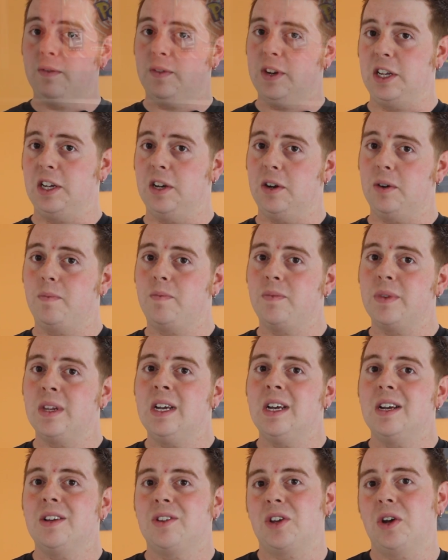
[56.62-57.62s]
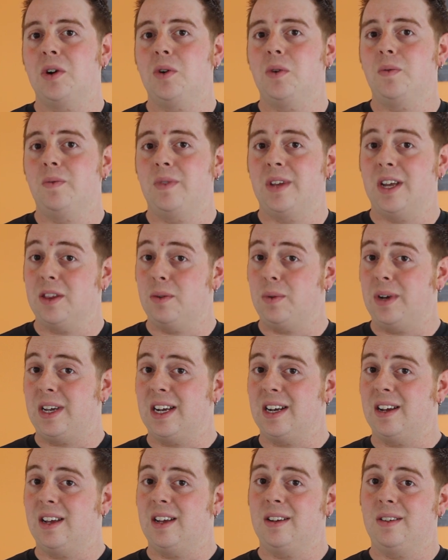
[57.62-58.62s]
video. So now that we
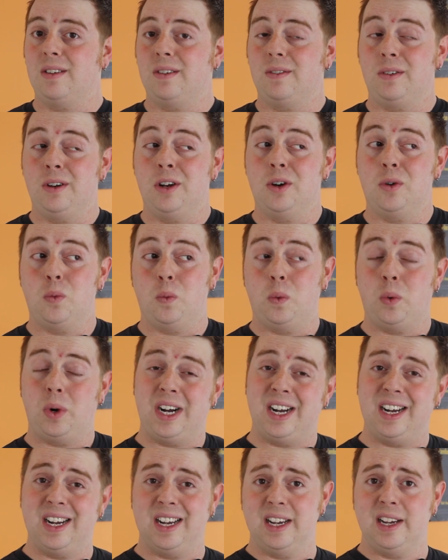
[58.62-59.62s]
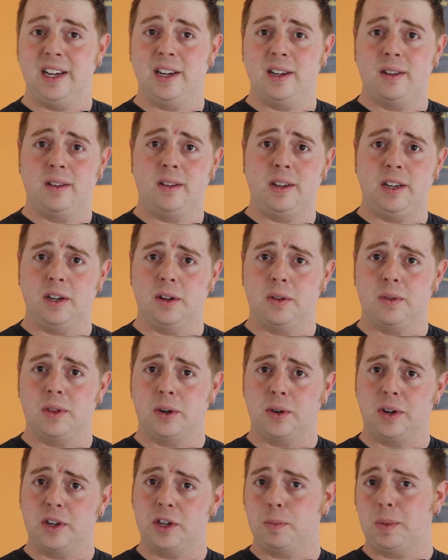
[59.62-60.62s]
kind of know why,
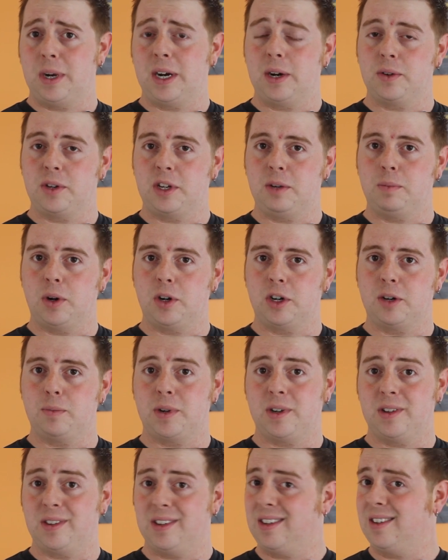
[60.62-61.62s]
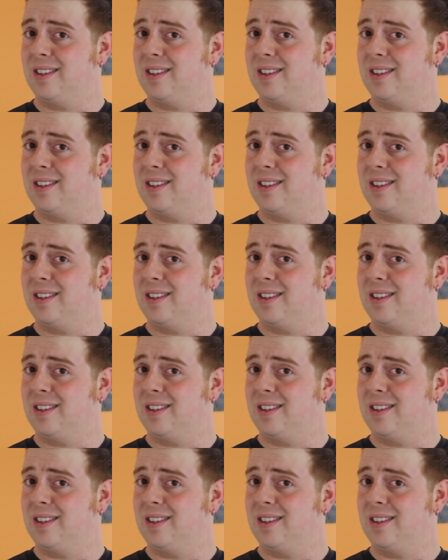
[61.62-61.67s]
there is a piracy market because the